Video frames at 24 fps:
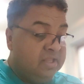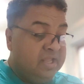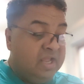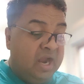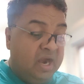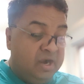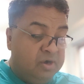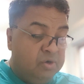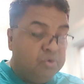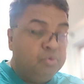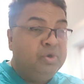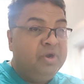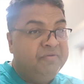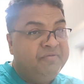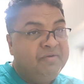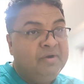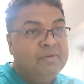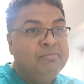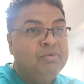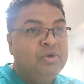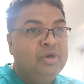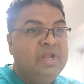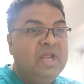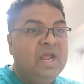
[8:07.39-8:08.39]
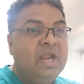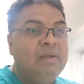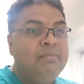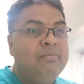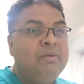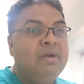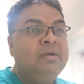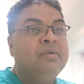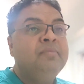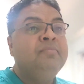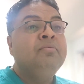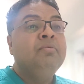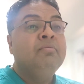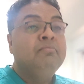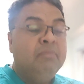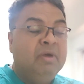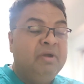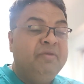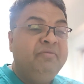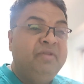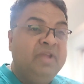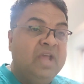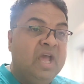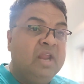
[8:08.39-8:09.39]
They are two different bony elements,
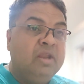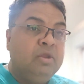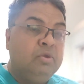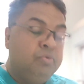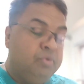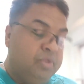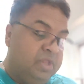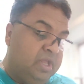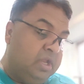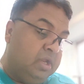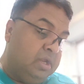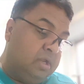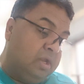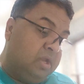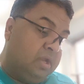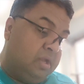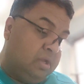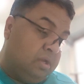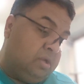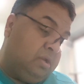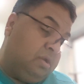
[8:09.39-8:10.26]
but we are using